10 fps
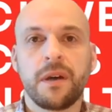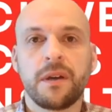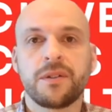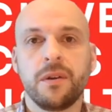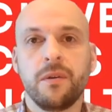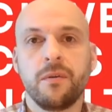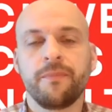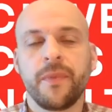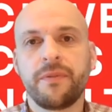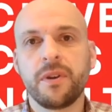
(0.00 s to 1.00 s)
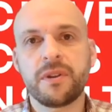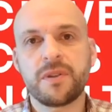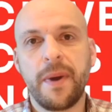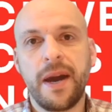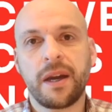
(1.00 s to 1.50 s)
So a few years
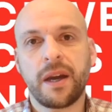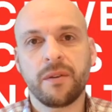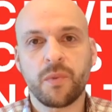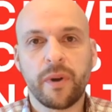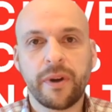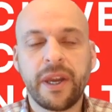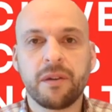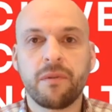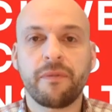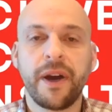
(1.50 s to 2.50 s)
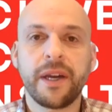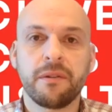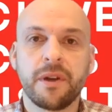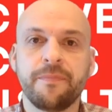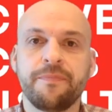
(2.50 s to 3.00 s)
back, I was working in a
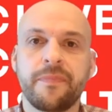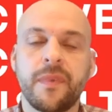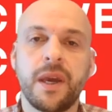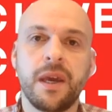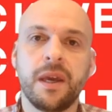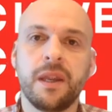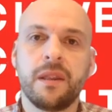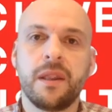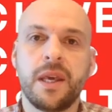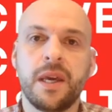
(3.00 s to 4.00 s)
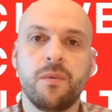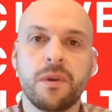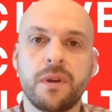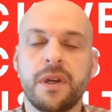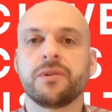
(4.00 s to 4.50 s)
refinery, and they
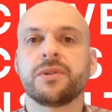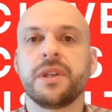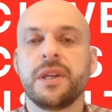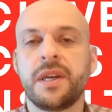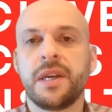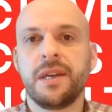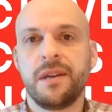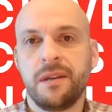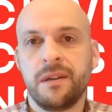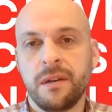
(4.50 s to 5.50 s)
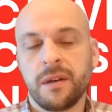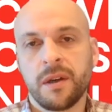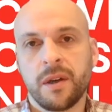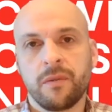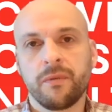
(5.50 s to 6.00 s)
were interested in
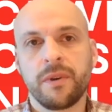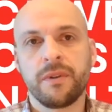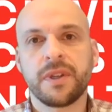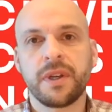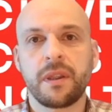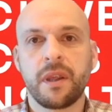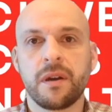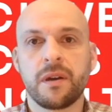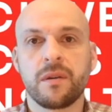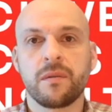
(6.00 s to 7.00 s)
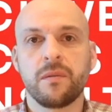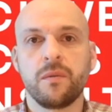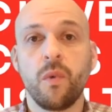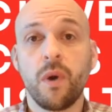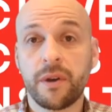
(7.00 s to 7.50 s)
reducing their
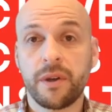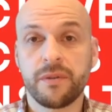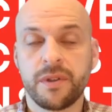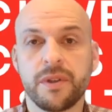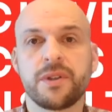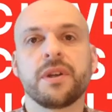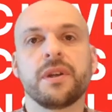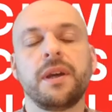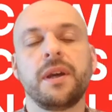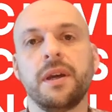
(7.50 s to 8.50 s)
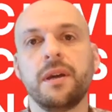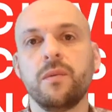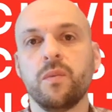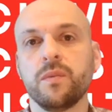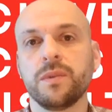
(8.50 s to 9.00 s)
water usage.
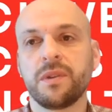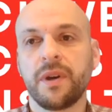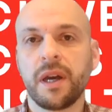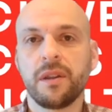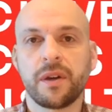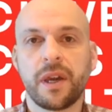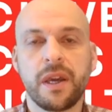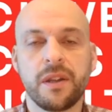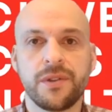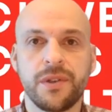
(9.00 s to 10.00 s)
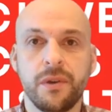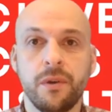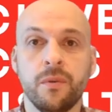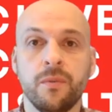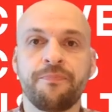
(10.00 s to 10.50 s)
So I got looking
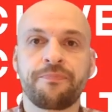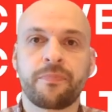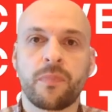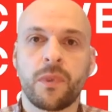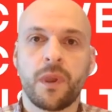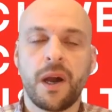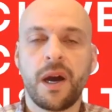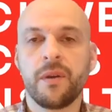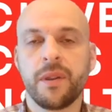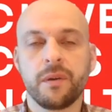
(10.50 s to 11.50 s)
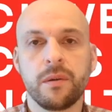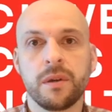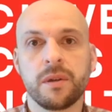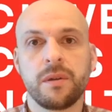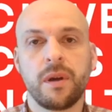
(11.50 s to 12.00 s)
into how they
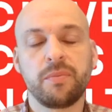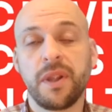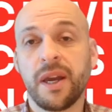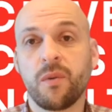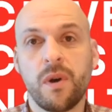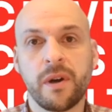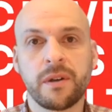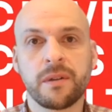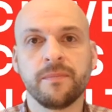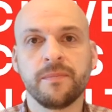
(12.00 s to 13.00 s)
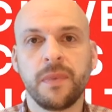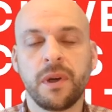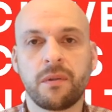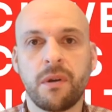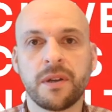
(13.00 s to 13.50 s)
were applying water
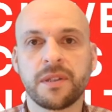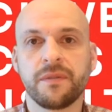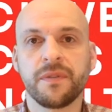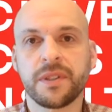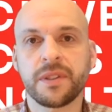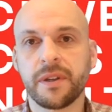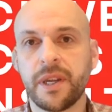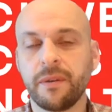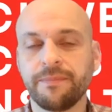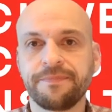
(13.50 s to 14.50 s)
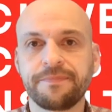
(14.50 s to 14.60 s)
across the facility